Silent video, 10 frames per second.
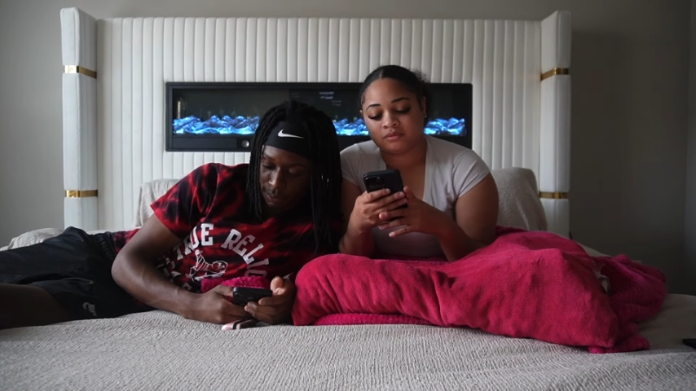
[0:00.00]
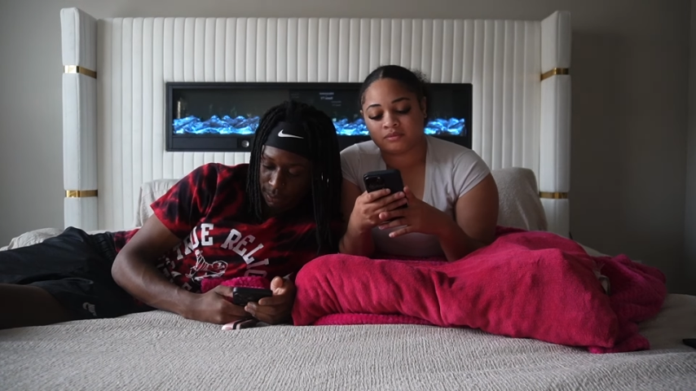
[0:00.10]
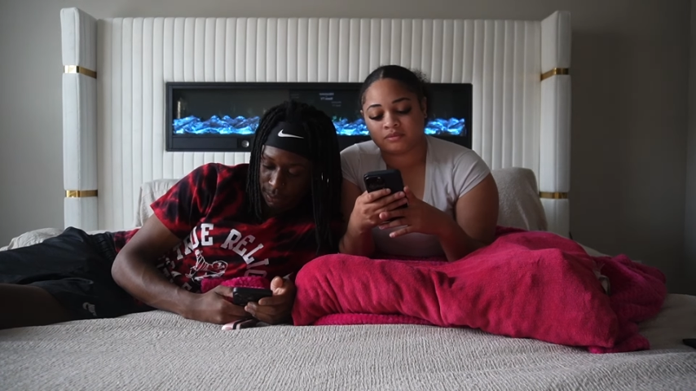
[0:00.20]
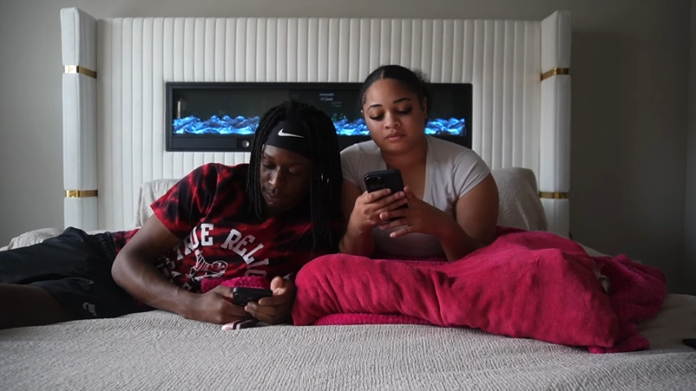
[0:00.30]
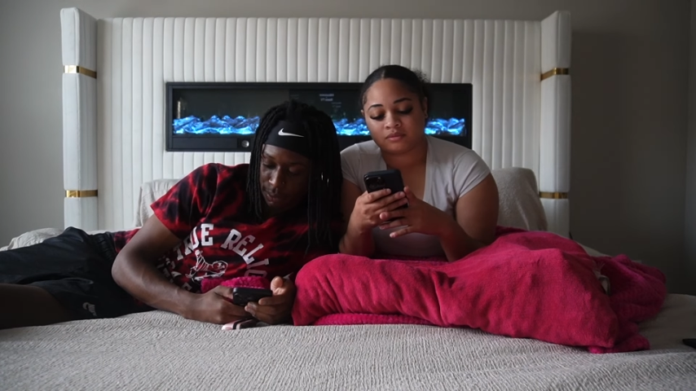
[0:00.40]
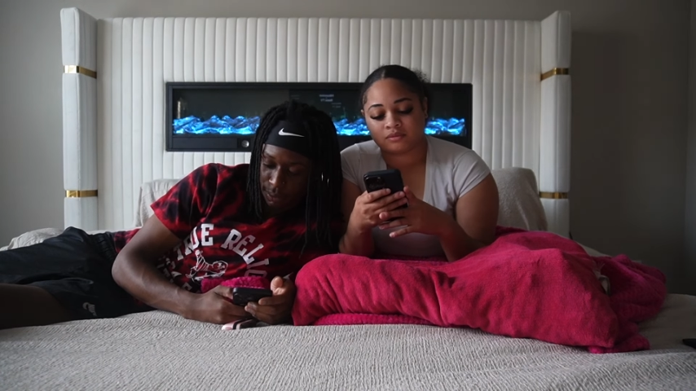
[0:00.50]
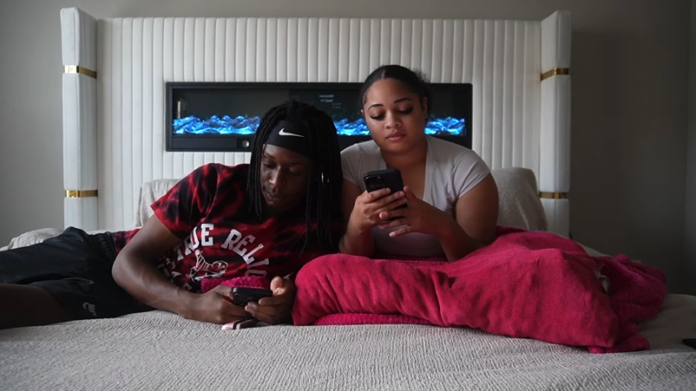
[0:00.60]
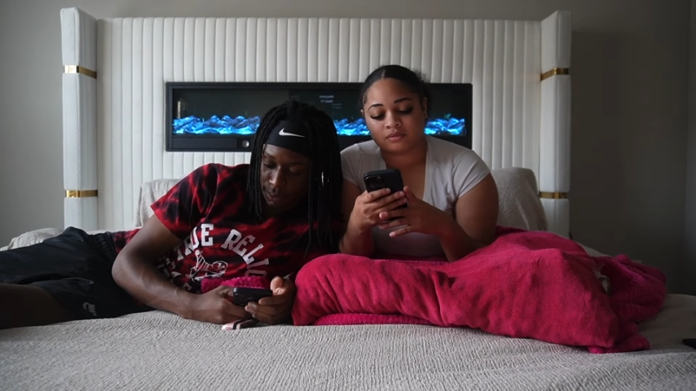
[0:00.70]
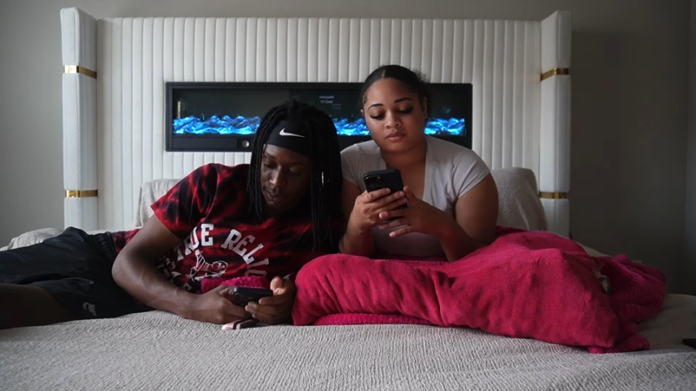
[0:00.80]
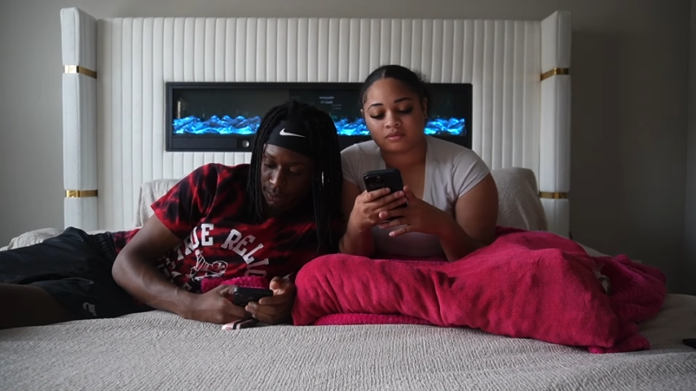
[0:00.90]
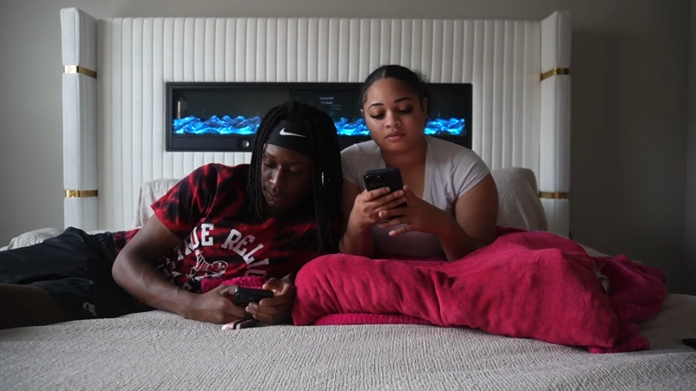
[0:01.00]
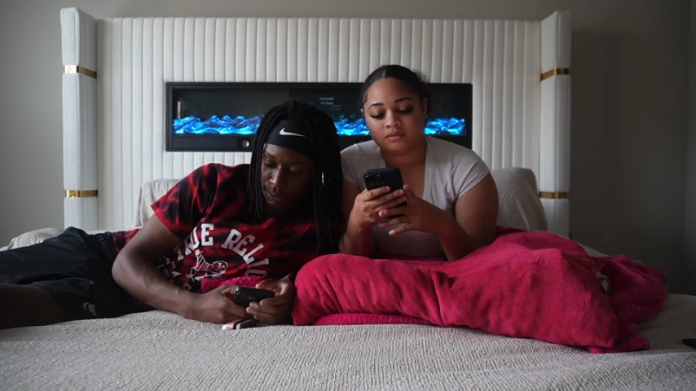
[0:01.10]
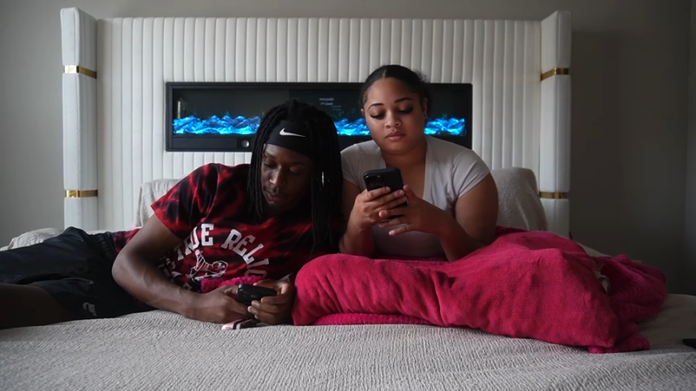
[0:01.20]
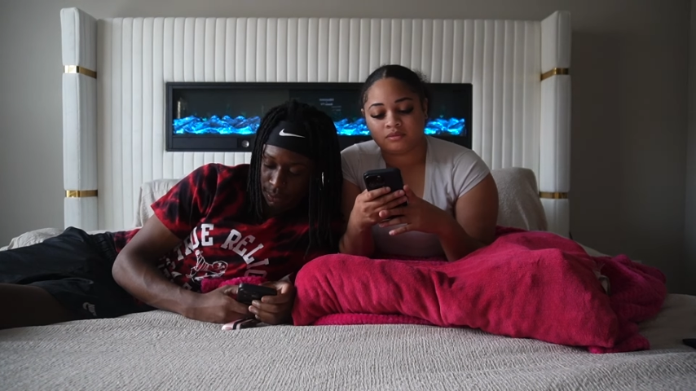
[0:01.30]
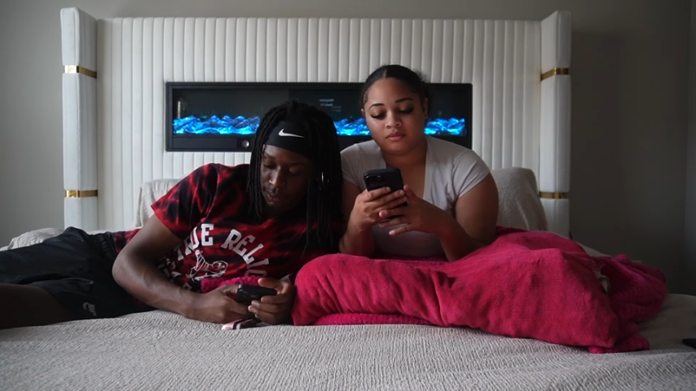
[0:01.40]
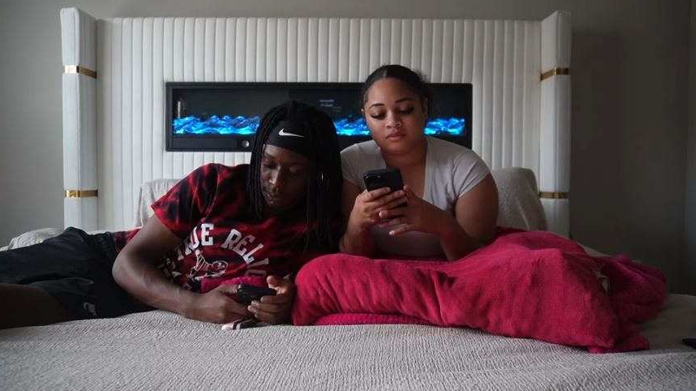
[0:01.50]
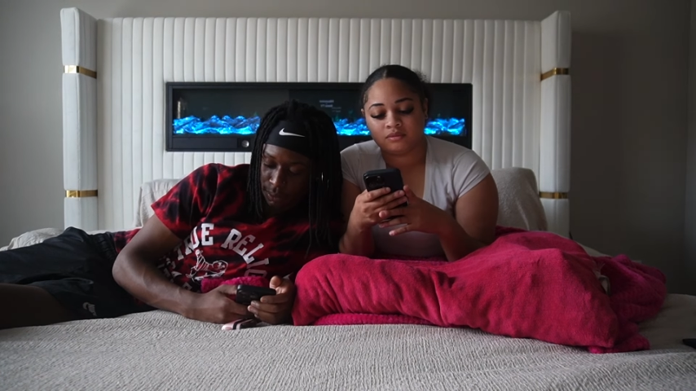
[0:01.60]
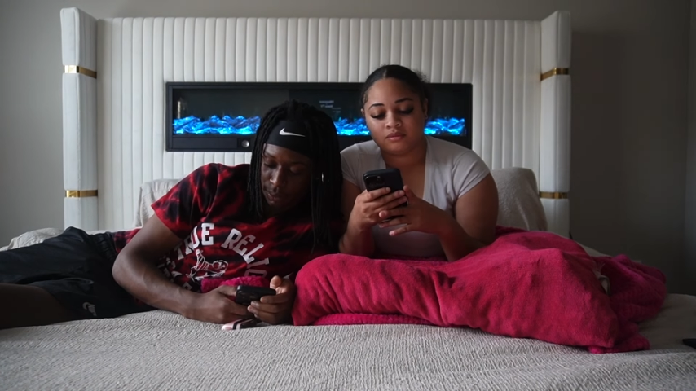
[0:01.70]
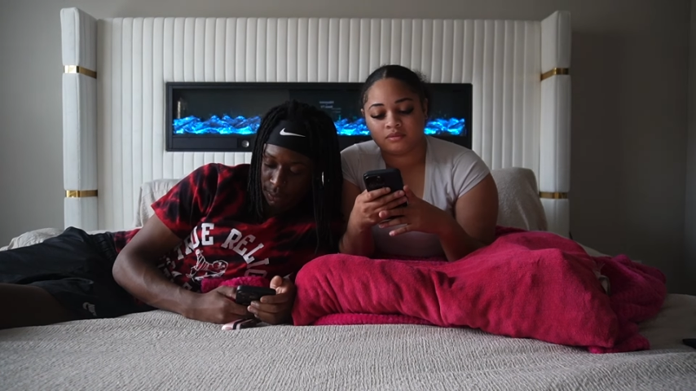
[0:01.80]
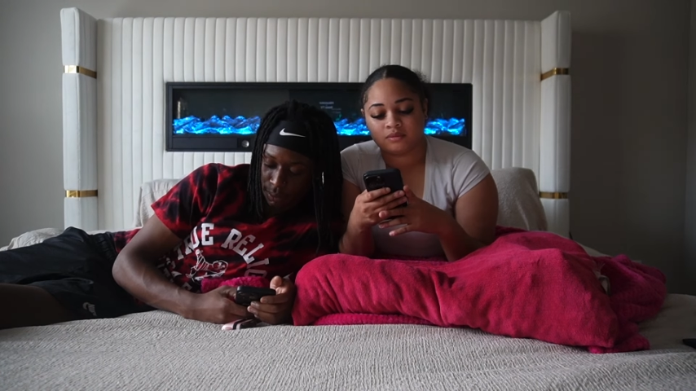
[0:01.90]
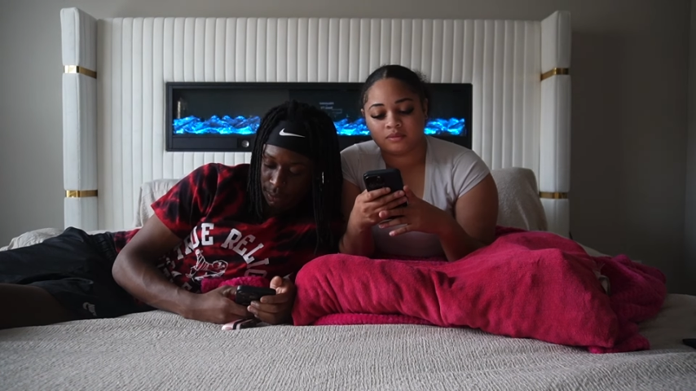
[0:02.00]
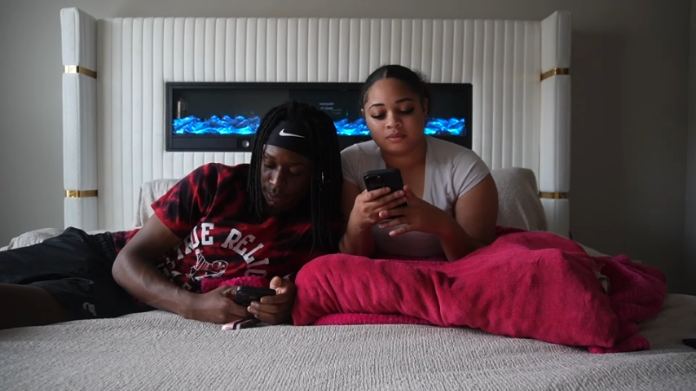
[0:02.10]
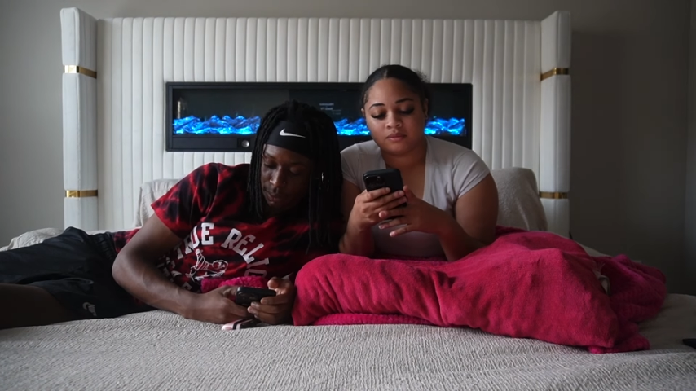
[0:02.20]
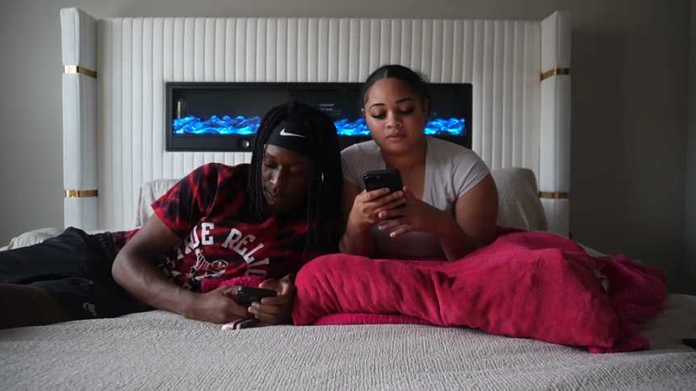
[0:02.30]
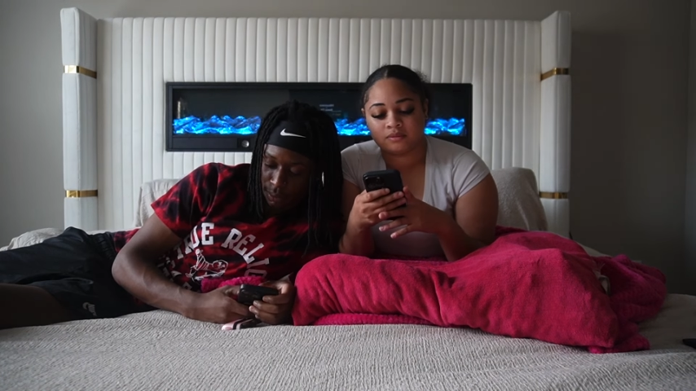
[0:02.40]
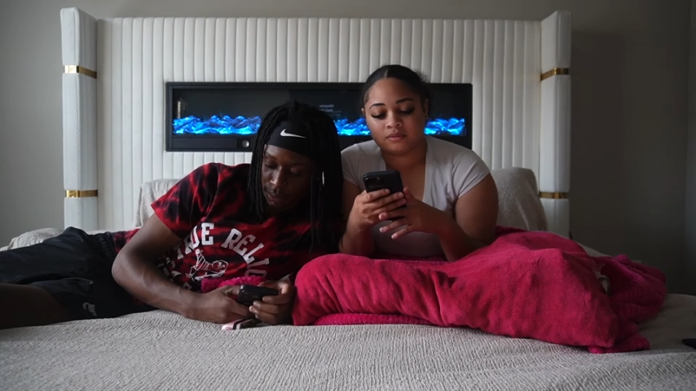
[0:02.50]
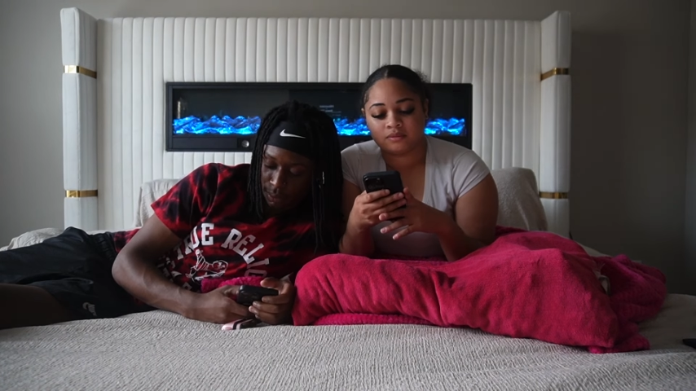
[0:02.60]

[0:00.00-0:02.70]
(no one is talking)